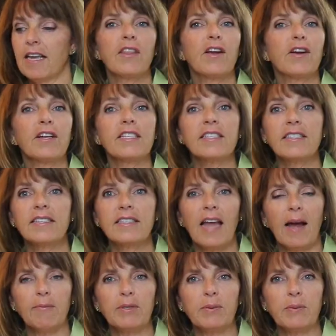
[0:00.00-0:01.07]
They're a
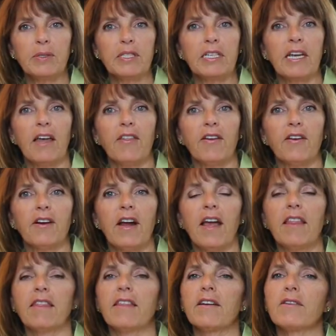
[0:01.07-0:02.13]
snap to put together
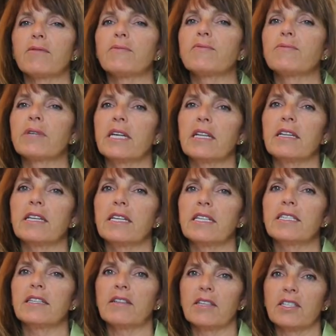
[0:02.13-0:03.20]
and they're
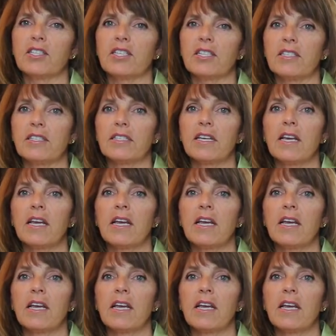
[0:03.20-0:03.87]
really delicious.